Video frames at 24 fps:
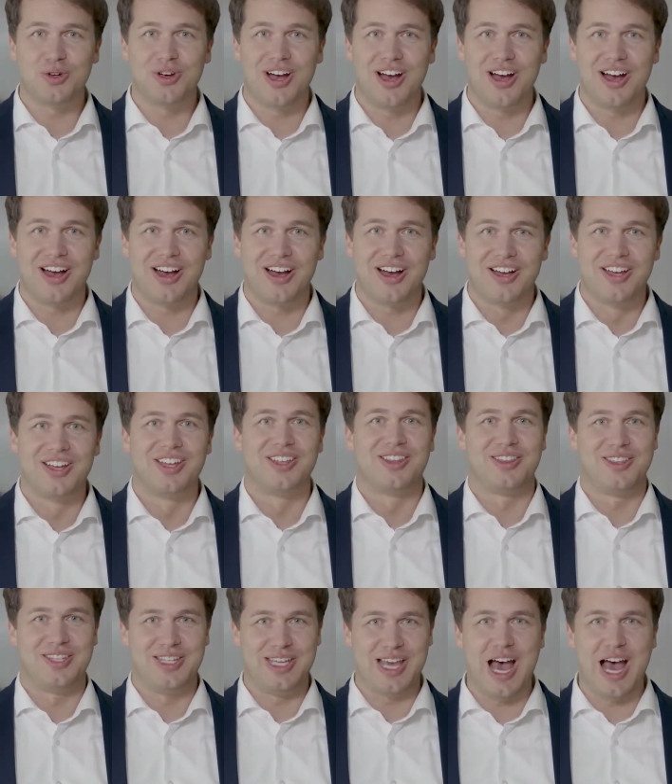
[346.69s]
car,
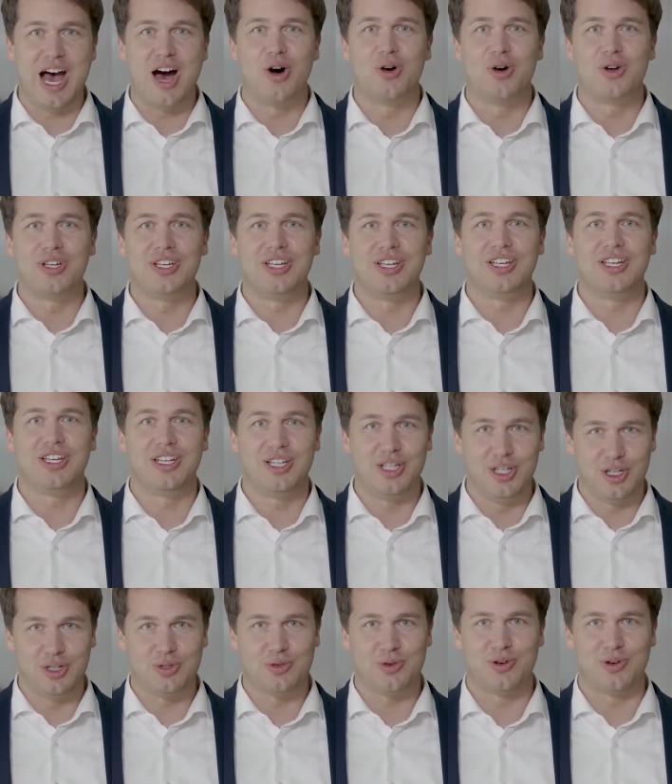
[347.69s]
the Audi
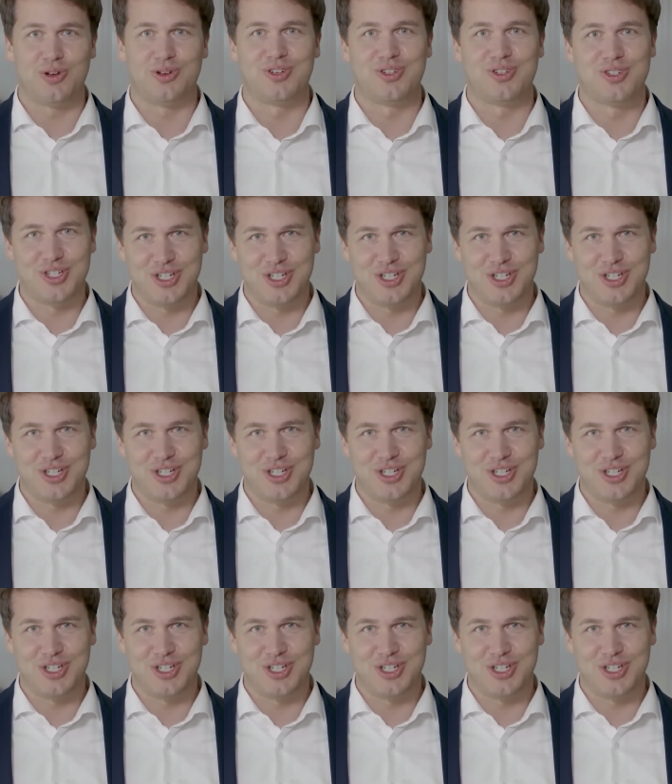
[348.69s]
e-tron